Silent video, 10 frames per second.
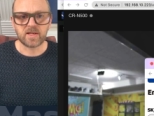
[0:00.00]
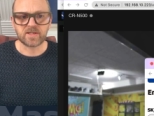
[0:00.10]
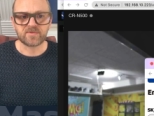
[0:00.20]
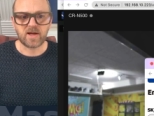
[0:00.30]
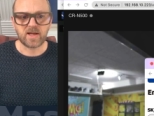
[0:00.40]

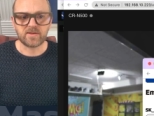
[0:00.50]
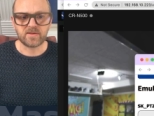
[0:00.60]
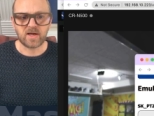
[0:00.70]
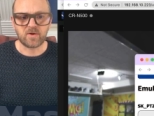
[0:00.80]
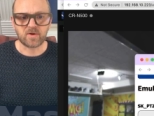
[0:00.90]
let's
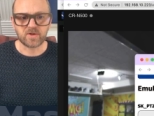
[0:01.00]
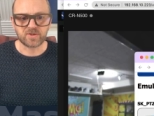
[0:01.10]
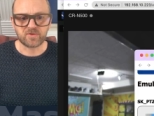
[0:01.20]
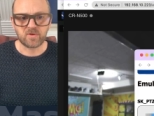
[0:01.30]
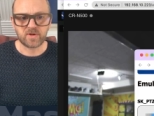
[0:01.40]
find our
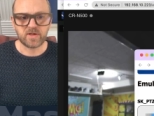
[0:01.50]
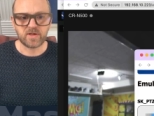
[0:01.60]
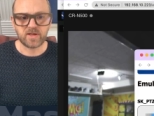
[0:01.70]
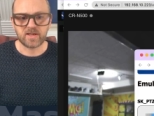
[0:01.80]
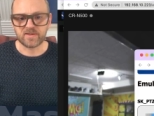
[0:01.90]
controller
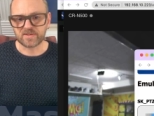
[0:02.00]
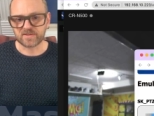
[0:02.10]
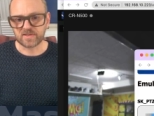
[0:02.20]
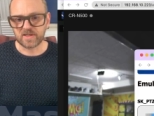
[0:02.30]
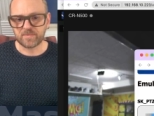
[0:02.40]
here. It is
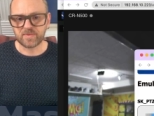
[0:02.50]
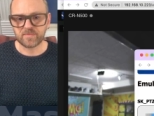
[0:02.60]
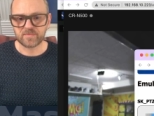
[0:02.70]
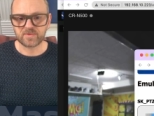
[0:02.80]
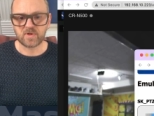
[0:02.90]
asleep,
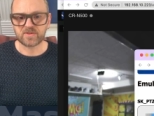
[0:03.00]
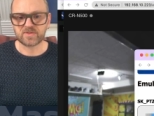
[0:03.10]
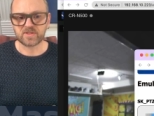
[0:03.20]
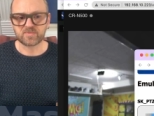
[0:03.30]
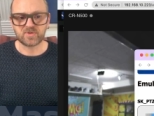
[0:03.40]
so let's
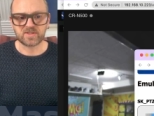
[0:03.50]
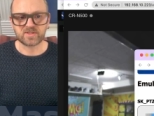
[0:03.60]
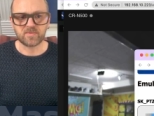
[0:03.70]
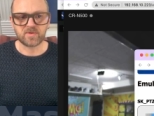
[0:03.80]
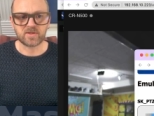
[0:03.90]
just press
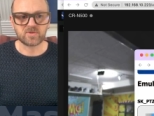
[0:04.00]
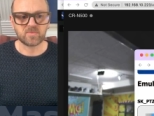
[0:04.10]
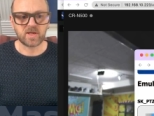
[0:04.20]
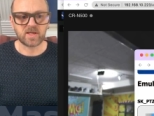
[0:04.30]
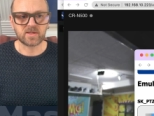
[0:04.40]
something to
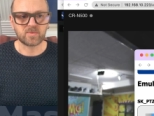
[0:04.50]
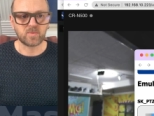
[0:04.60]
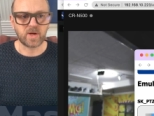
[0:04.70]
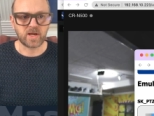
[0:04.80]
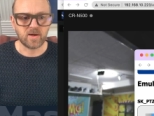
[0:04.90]
make it
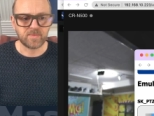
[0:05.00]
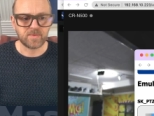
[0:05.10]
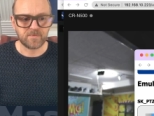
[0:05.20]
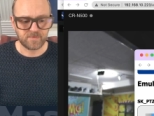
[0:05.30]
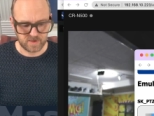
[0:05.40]
wake up.
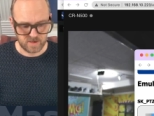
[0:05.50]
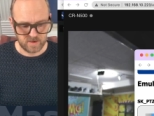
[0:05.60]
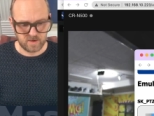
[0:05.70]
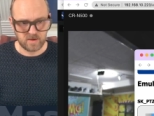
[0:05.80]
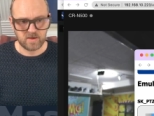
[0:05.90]

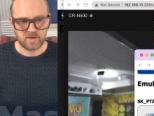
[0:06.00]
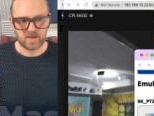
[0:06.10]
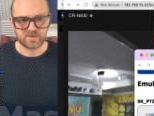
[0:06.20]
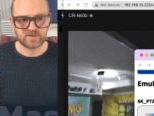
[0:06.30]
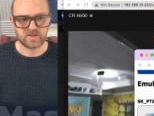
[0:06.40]

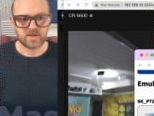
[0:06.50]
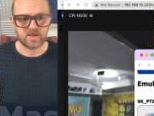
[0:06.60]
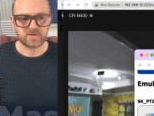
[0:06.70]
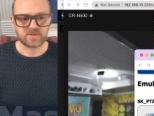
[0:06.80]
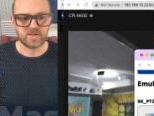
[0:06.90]
Let's
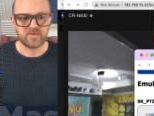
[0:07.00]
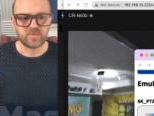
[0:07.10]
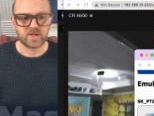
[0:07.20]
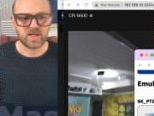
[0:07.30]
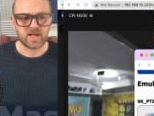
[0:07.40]
uh, see if
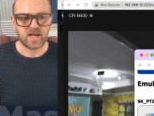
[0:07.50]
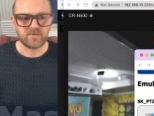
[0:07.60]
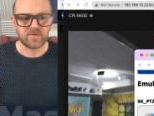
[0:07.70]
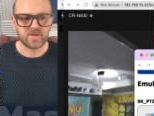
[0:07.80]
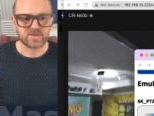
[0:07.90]
we can
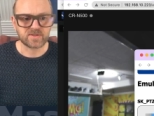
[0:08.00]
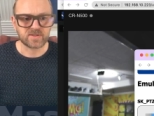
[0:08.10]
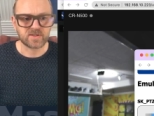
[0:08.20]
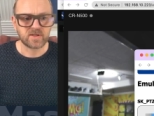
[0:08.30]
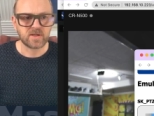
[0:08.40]
have
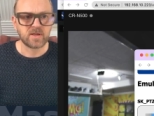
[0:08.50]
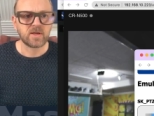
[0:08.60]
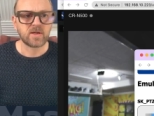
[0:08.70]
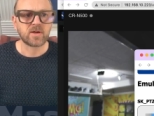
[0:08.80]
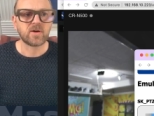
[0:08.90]
this
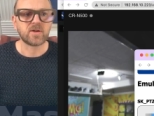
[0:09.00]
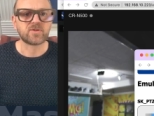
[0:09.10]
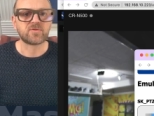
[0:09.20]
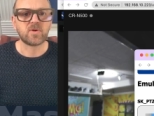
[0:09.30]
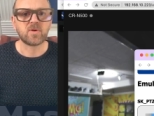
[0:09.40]

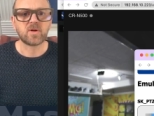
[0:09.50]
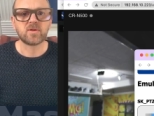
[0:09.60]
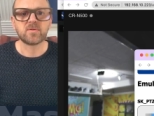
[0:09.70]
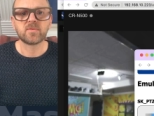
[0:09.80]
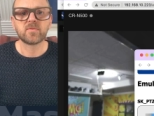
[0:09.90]
controller